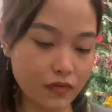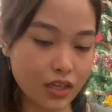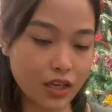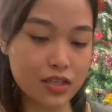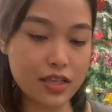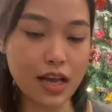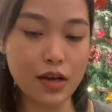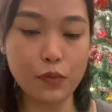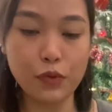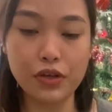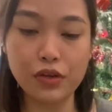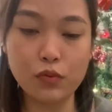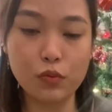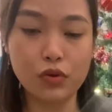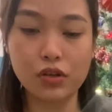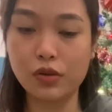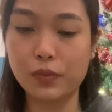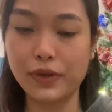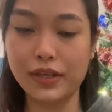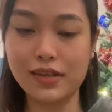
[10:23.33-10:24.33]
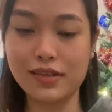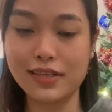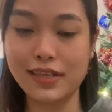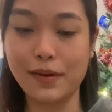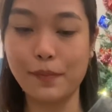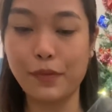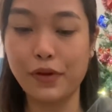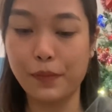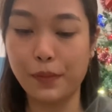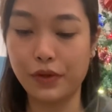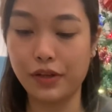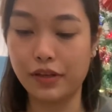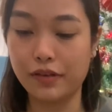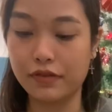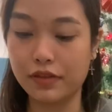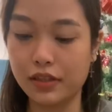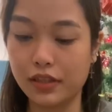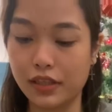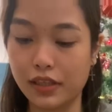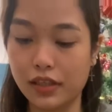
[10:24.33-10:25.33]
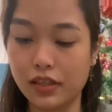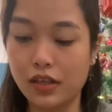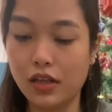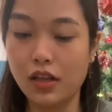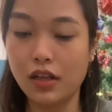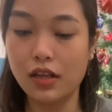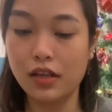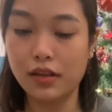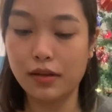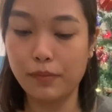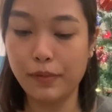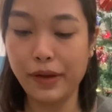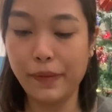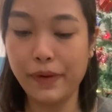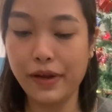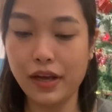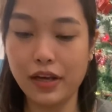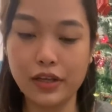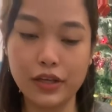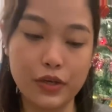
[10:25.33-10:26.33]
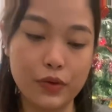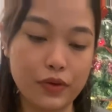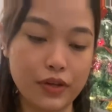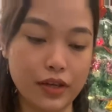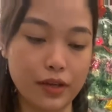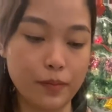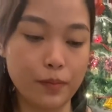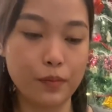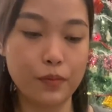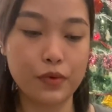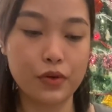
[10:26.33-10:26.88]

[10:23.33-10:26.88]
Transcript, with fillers: as i wouldn't work with the same people every day maybe I knew them.